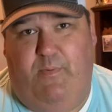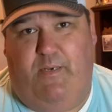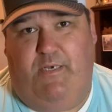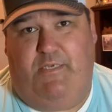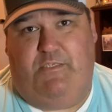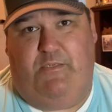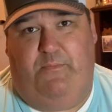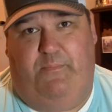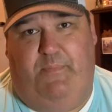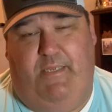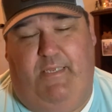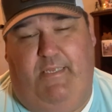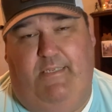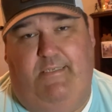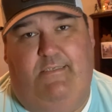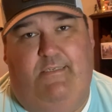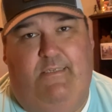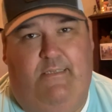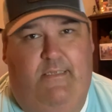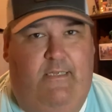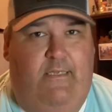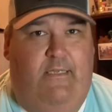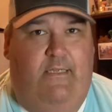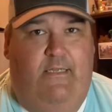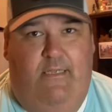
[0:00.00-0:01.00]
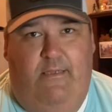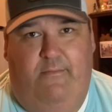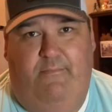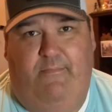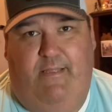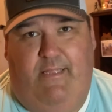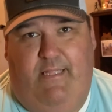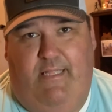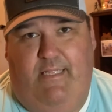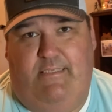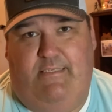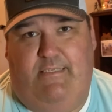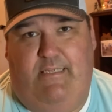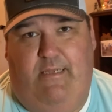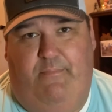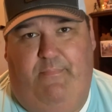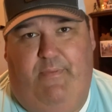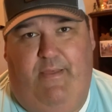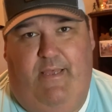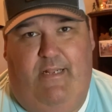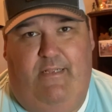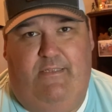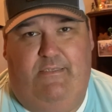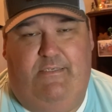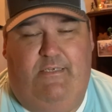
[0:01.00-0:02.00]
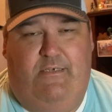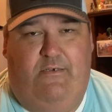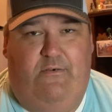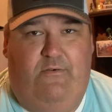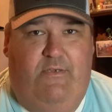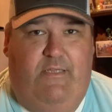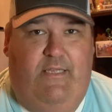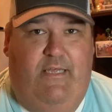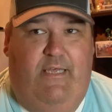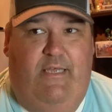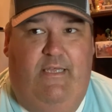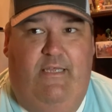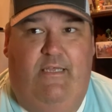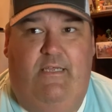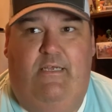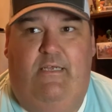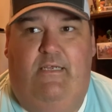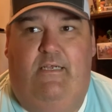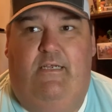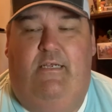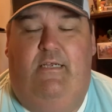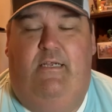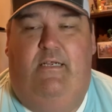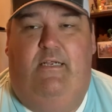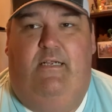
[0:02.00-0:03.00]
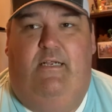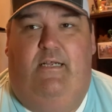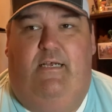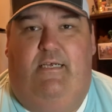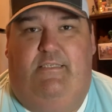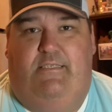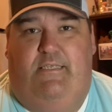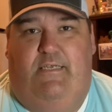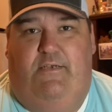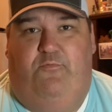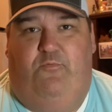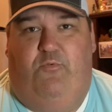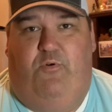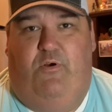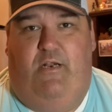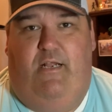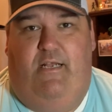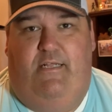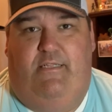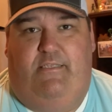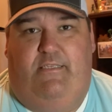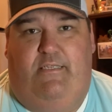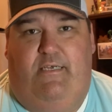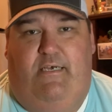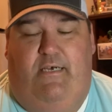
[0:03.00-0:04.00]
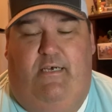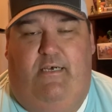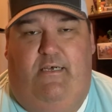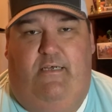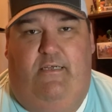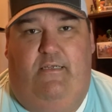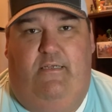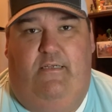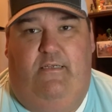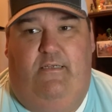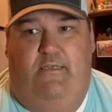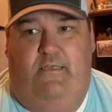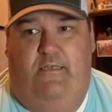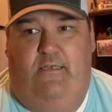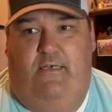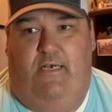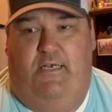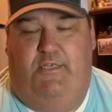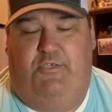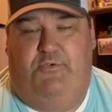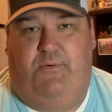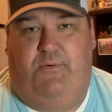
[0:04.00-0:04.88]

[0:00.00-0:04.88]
bucks a piece? I'm like, that's not bad. I was like, okay. I was like, we're at uh, uh